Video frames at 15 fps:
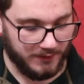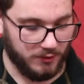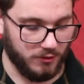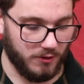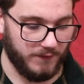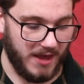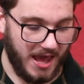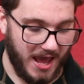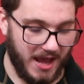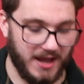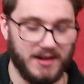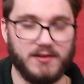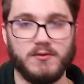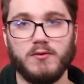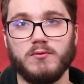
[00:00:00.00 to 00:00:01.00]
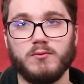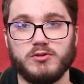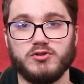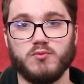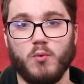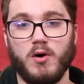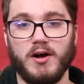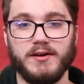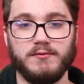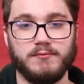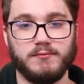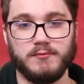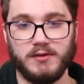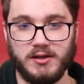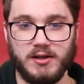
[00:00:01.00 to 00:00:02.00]
you have A, which is
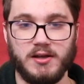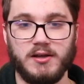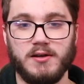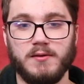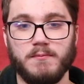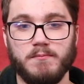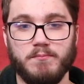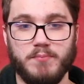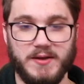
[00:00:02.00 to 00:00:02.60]
1,